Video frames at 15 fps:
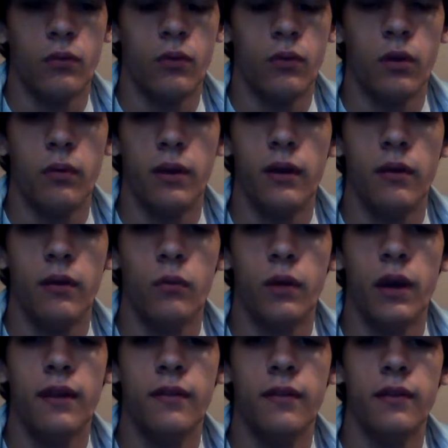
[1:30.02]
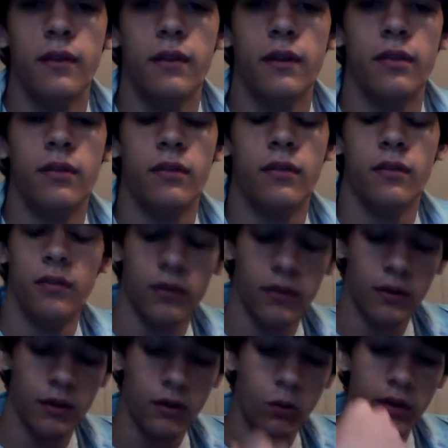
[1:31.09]
we got to see
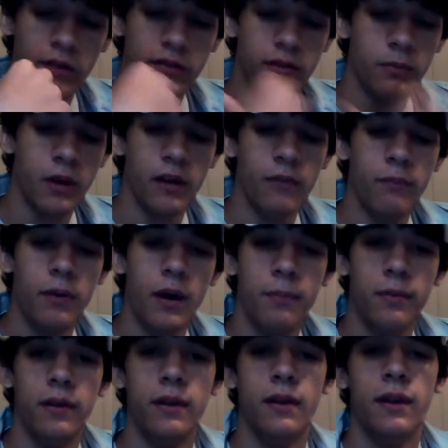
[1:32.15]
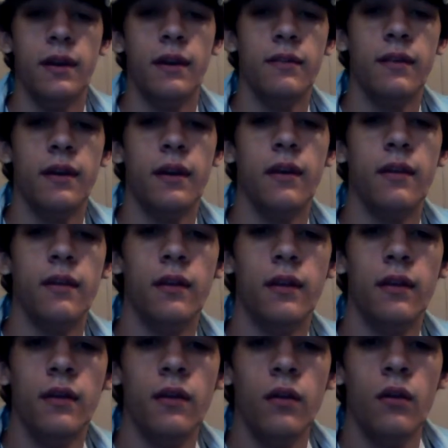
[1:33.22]
the question might have popped in the king's head
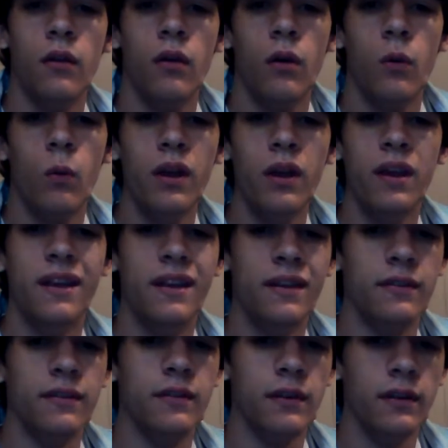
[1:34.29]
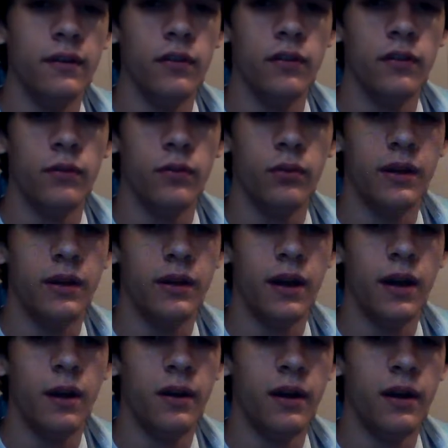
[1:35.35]
that what is the difference between
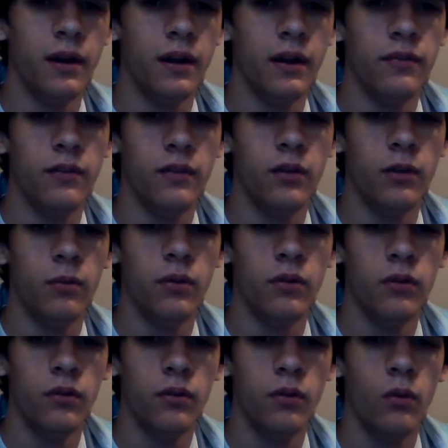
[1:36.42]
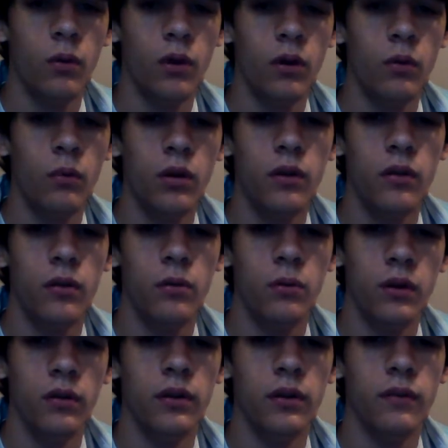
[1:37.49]
chimera ants and humans? What are the
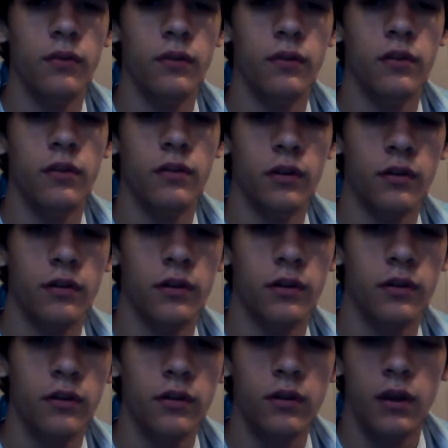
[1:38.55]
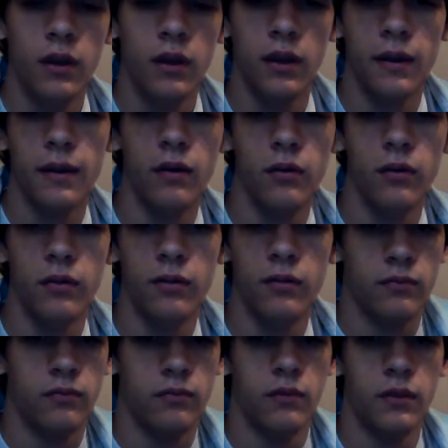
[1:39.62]
real differences other than
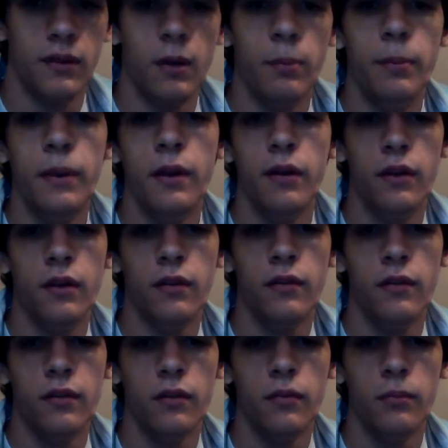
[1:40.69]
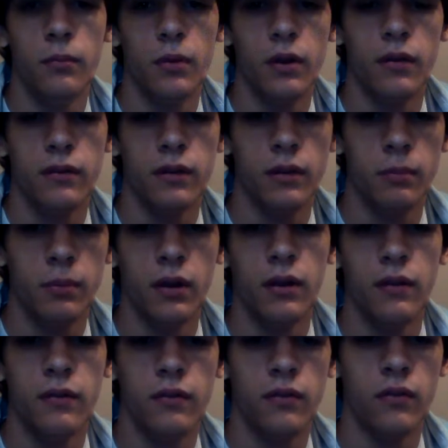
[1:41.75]
just the appearances? Because the
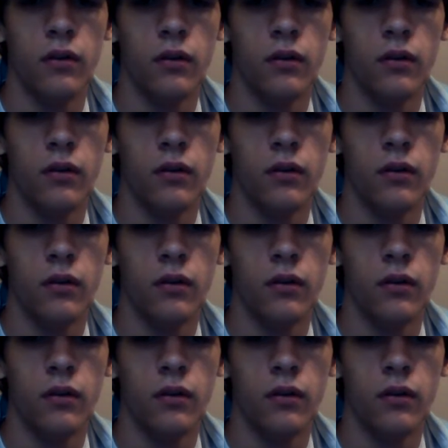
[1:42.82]
appearance